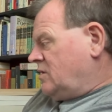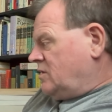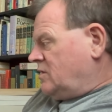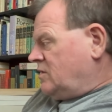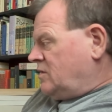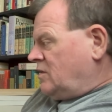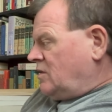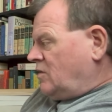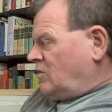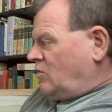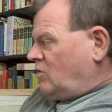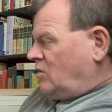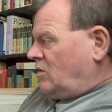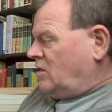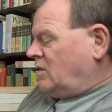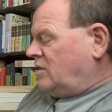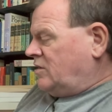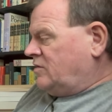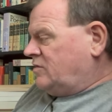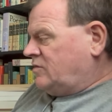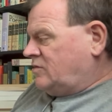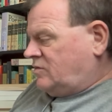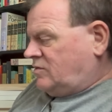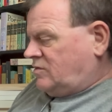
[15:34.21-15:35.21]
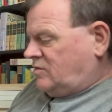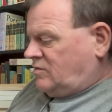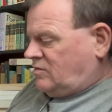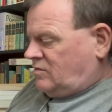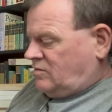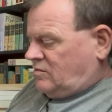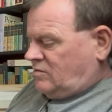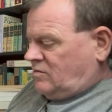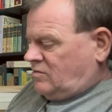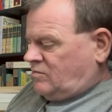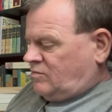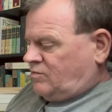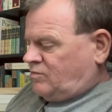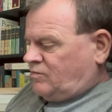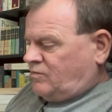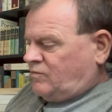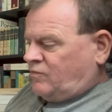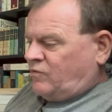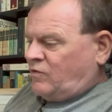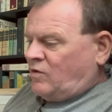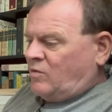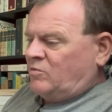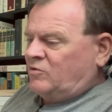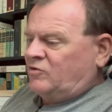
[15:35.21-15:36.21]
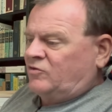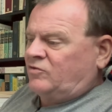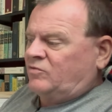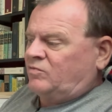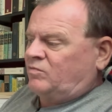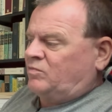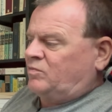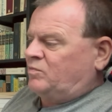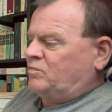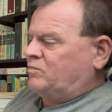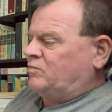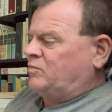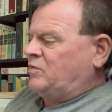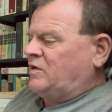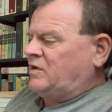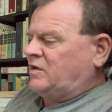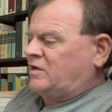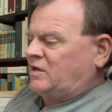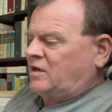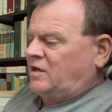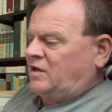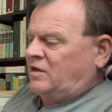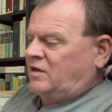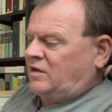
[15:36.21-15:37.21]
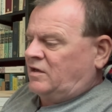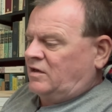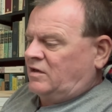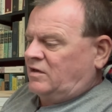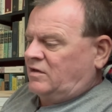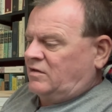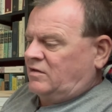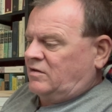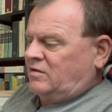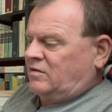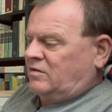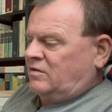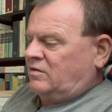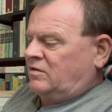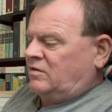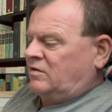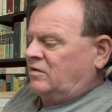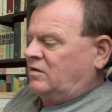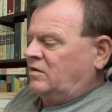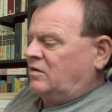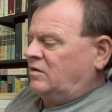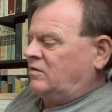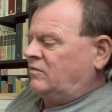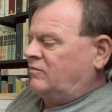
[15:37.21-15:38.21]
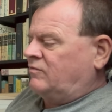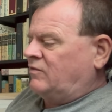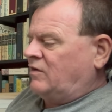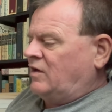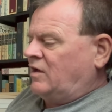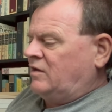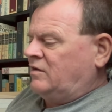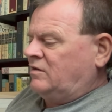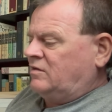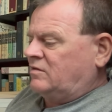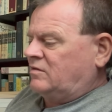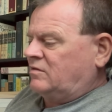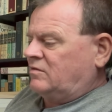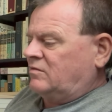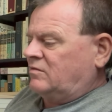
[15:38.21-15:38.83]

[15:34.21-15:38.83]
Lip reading: there was, from a speaking event,